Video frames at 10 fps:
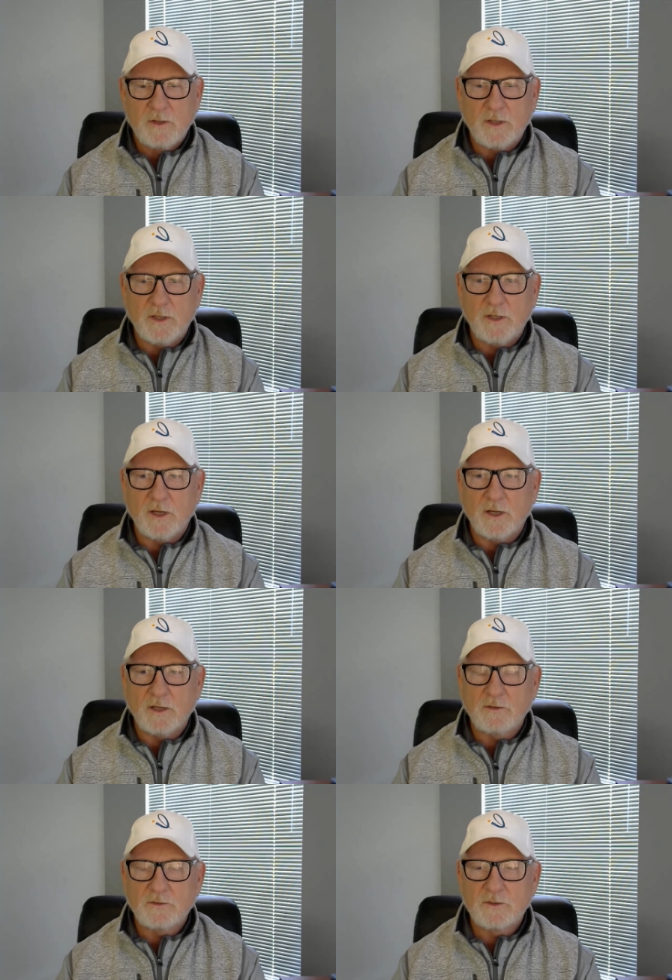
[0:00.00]
the uh,
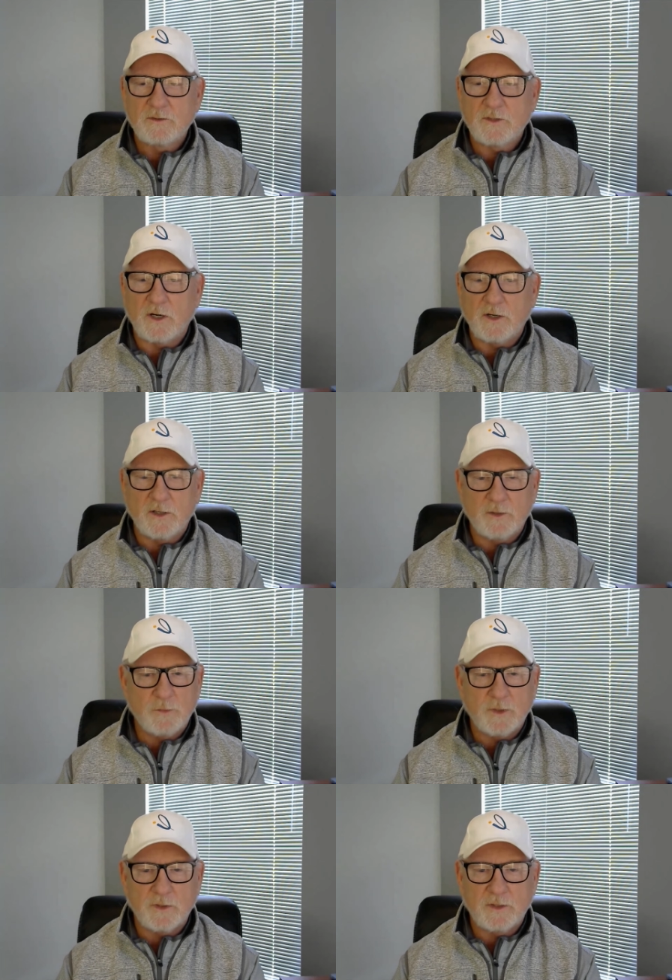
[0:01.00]
start in the
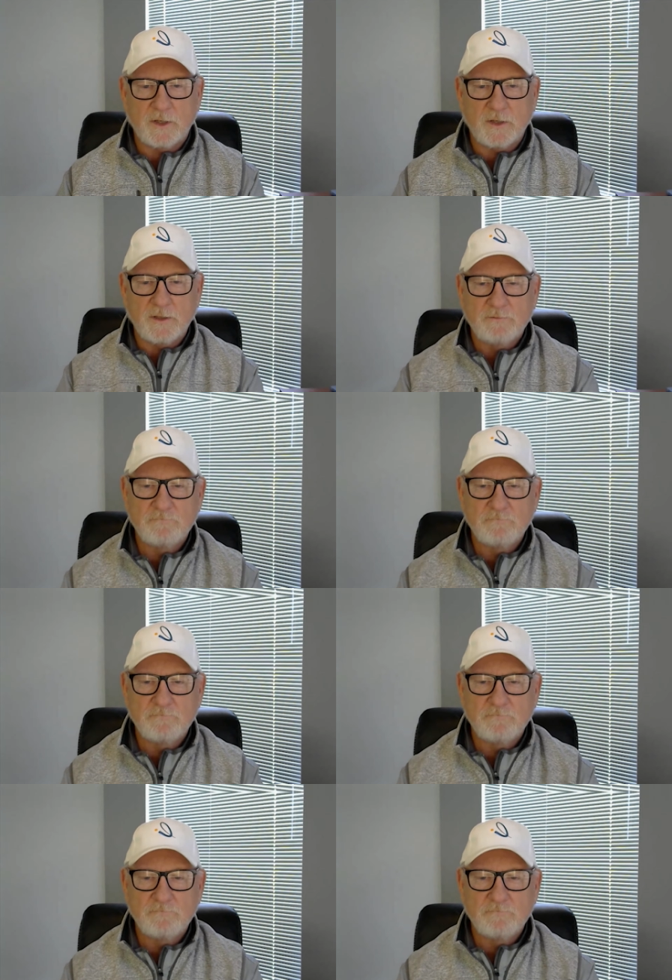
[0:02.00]
military.